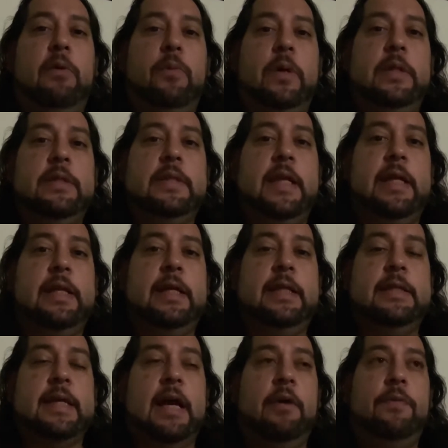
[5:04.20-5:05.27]
ones that
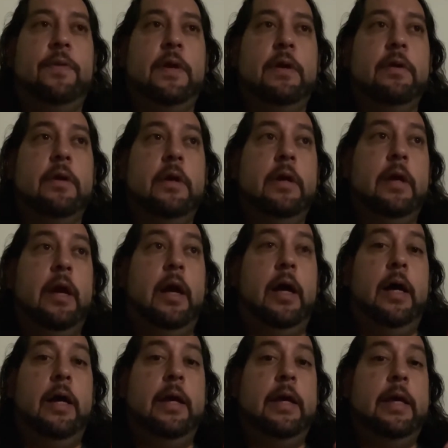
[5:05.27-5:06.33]
is out there.
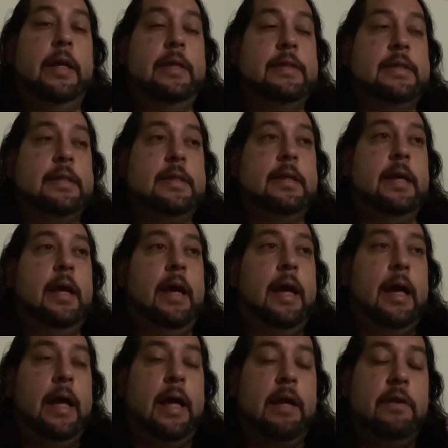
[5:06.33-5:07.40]
It is
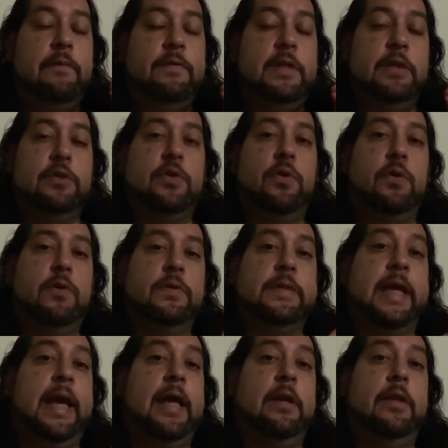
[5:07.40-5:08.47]
out of Del Toro's
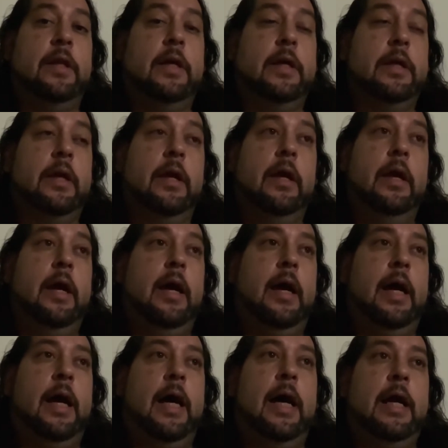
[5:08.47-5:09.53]
catalog.
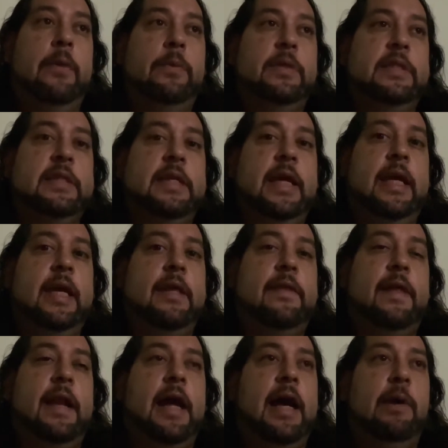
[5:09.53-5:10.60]
I would say
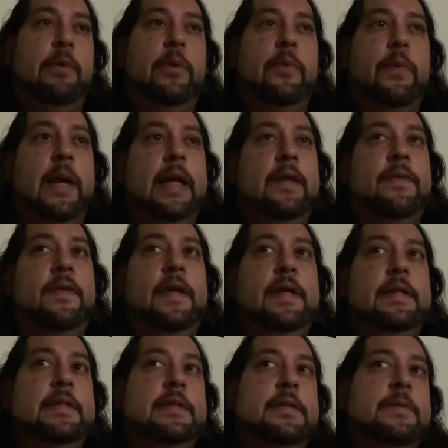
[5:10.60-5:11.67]
that I would rank
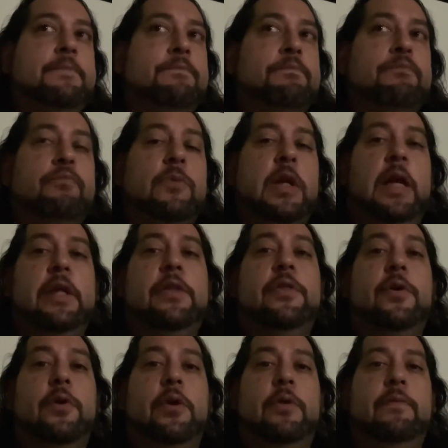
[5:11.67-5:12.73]
this like
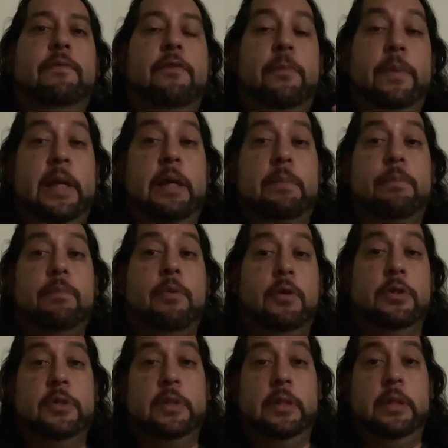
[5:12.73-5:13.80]
third for me
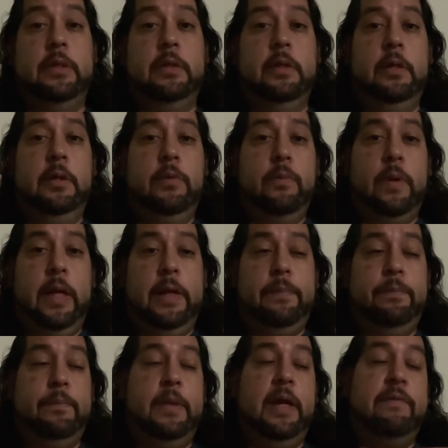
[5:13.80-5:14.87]
personally, right?
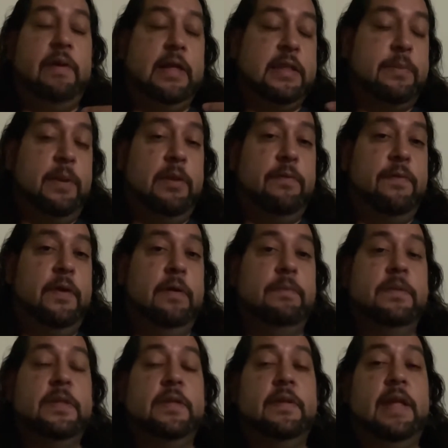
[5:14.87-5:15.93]
I've got some other
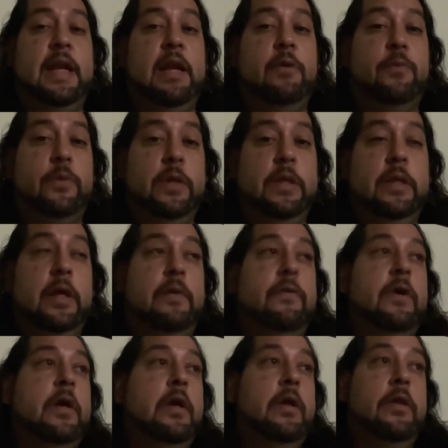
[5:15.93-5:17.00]
films that I really love.
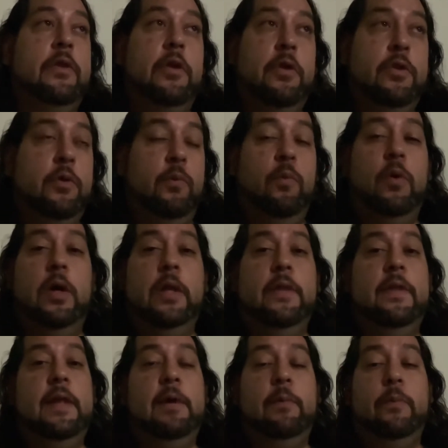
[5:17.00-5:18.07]
the
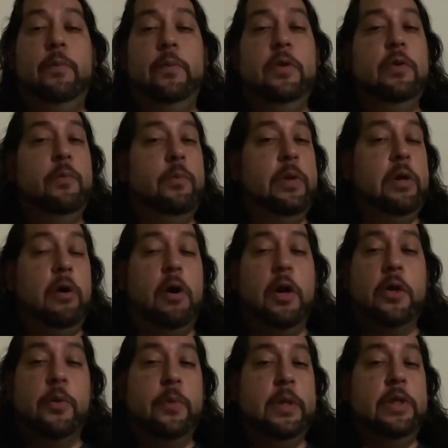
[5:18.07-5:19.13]
one that, you know, we
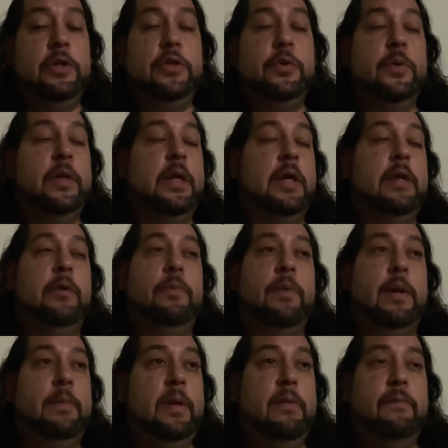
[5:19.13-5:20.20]
are going to do it. I know
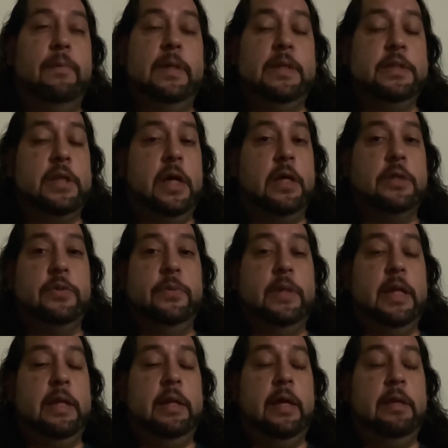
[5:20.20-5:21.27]
probably everybody's talked to
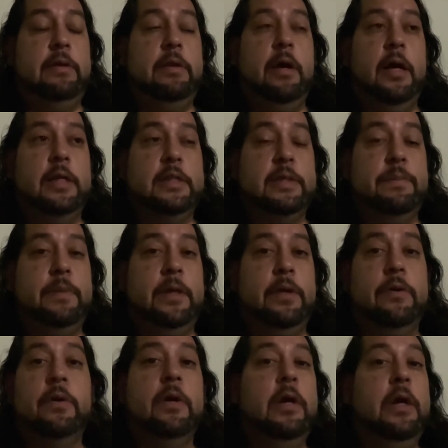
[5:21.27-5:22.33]
it ad nauseum
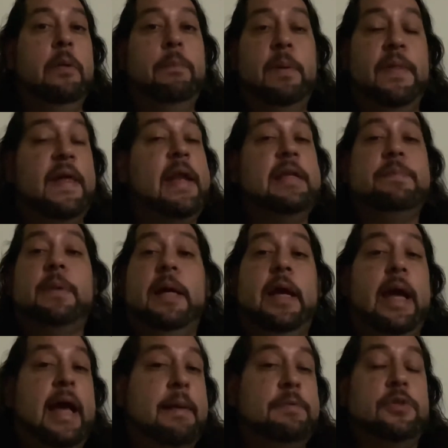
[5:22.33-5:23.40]
here, but that is my
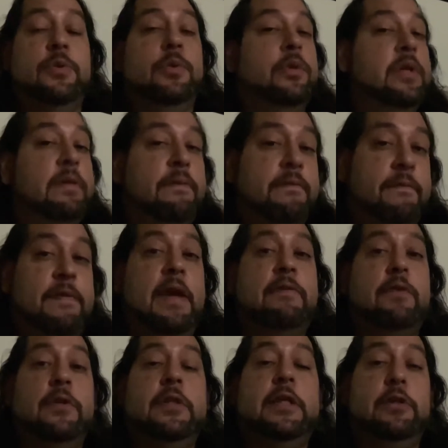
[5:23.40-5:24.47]
absolutely
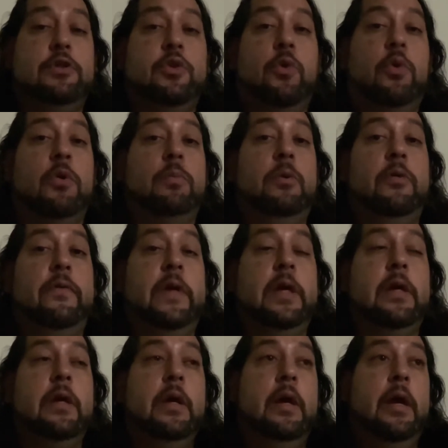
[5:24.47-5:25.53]
favorite Del Toro
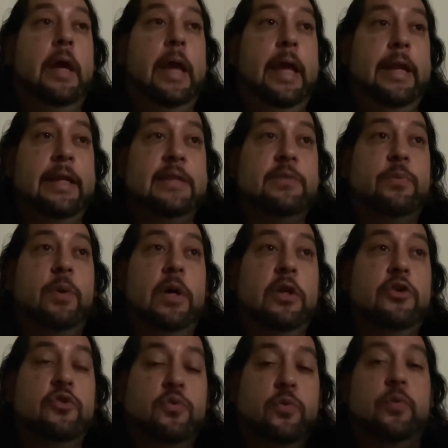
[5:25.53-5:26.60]
movie. And it's
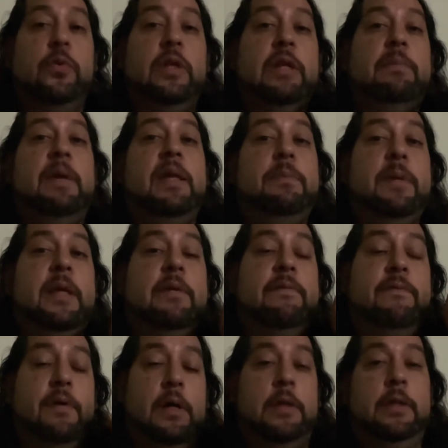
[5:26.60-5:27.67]
what truly made me
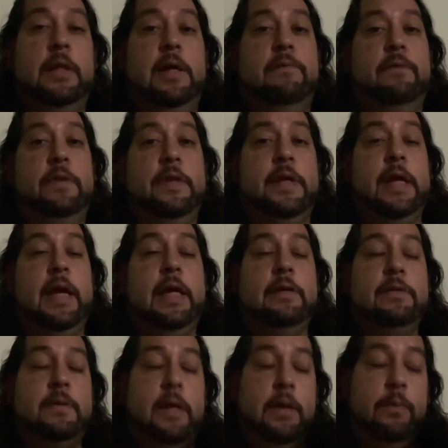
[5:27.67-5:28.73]
fall in love with the guy.
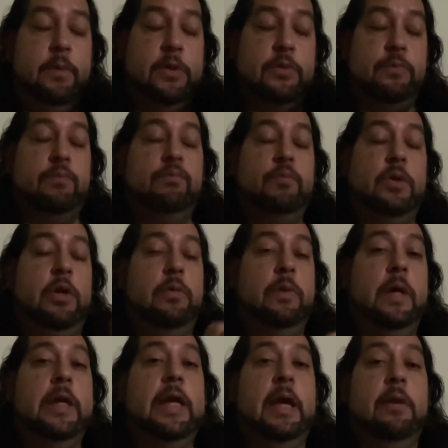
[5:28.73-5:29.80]
And which, you know,
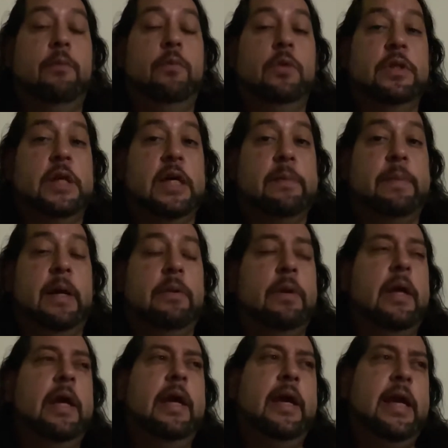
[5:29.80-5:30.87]
again, we'll talk about.
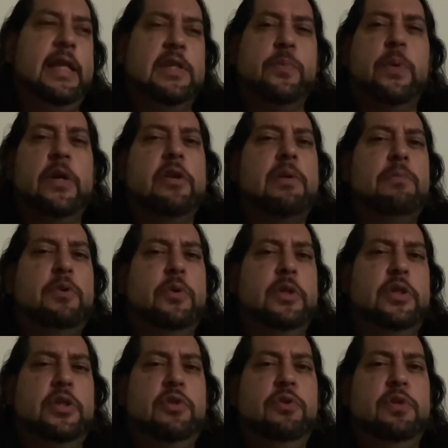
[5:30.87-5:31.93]
It's weird I'm doing
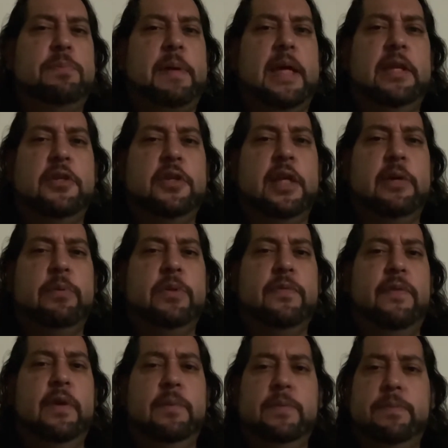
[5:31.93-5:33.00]
two Spanish language
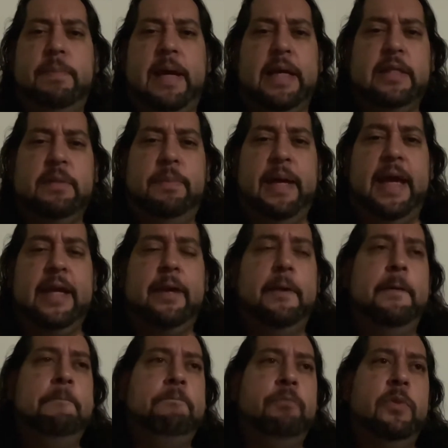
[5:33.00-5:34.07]
films back to back,
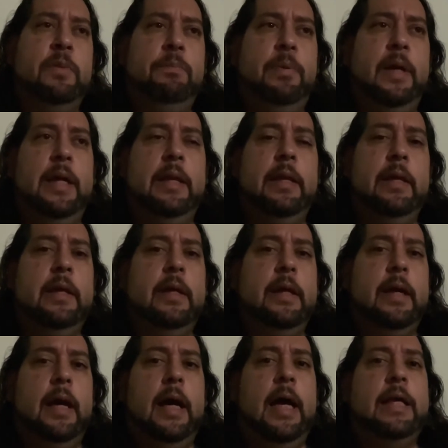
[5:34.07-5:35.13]
but
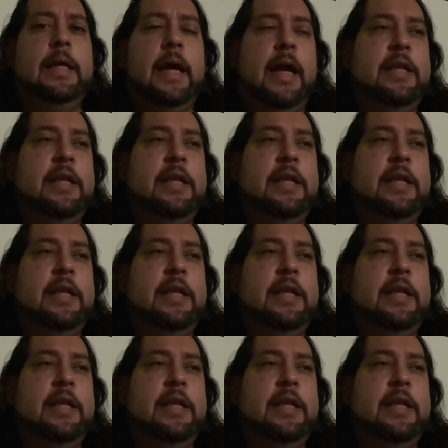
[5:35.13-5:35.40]
I